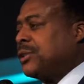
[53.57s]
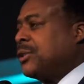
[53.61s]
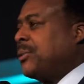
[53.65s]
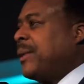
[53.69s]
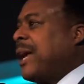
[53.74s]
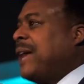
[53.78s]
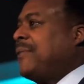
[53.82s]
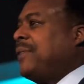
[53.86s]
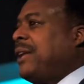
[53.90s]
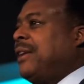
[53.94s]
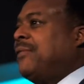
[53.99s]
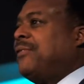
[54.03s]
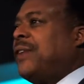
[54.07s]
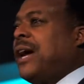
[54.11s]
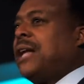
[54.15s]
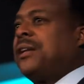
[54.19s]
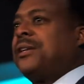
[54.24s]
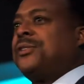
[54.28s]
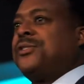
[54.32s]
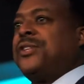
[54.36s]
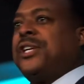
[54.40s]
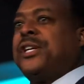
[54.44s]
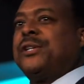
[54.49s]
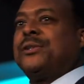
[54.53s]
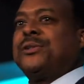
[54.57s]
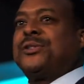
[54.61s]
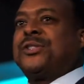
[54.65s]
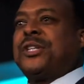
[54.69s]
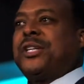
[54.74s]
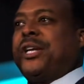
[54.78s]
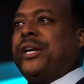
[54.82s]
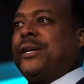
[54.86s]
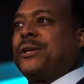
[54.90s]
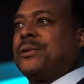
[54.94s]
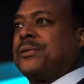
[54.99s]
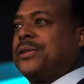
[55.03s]
Do we have any volunteers
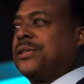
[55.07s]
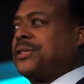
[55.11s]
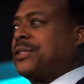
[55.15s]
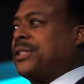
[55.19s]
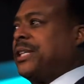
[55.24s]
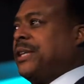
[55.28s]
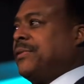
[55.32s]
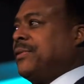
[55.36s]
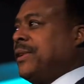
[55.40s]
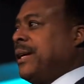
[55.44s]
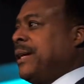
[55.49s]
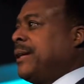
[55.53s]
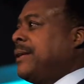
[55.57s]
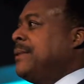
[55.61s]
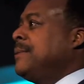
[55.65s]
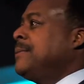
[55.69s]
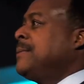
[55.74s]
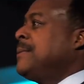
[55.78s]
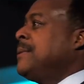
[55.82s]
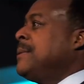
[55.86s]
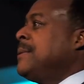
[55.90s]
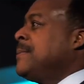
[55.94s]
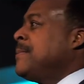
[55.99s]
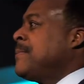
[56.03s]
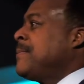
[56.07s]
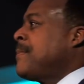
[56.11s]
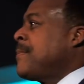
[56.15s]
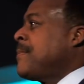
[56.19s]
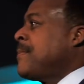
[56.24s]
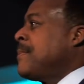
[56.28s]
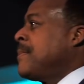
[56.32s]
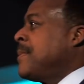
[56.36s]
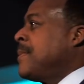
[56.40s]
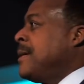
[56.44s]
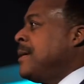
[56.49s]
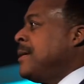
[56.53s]
in here this evening?
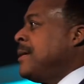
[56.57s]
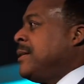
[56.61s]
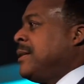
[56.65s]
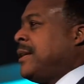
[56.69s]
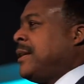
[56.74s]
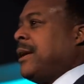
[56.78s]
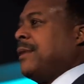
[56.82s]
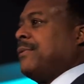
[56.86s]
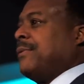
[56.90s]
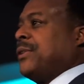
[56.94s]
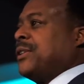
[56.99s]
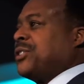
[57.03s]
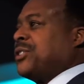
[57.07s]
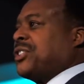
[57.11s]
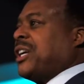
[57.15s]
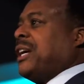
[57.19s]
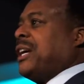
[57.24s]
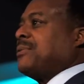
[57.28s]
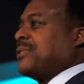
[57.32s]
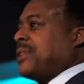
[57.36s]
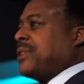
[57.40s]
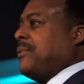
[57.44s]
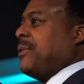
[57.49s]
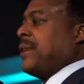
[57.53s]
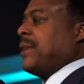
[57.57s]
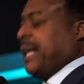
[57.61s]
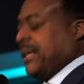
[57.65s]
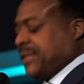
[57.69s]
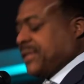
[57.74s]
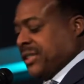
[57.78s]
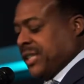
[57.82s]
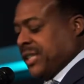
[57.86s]
Give yourselves a round.